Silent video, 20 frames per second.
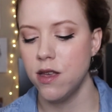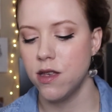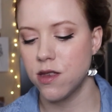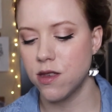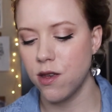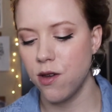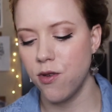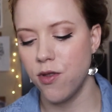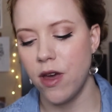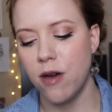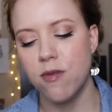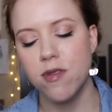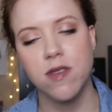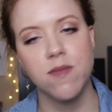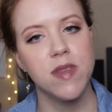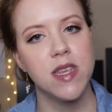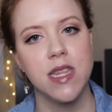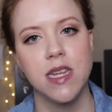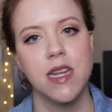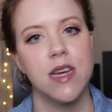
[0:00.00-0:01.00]
So that was
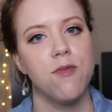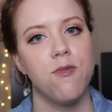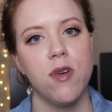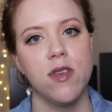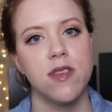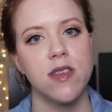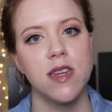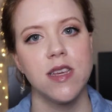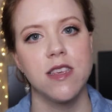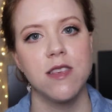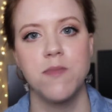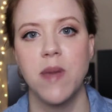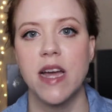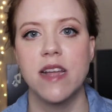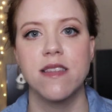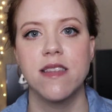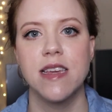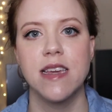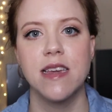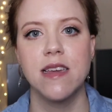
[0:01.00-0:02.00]
something that I wasn't
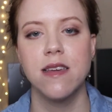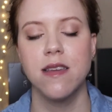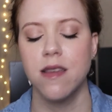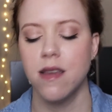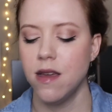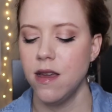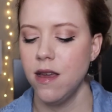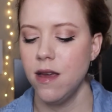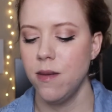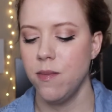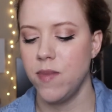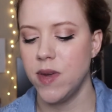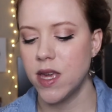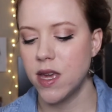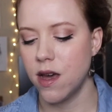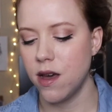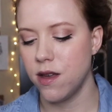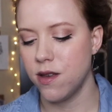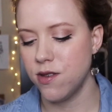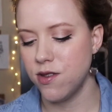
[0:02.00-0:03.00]
expecting,
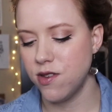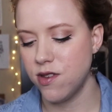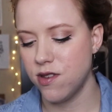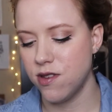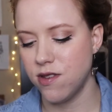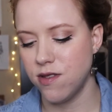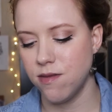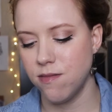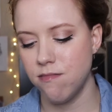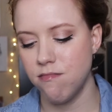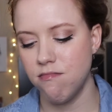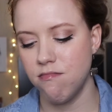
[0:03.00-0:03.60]
because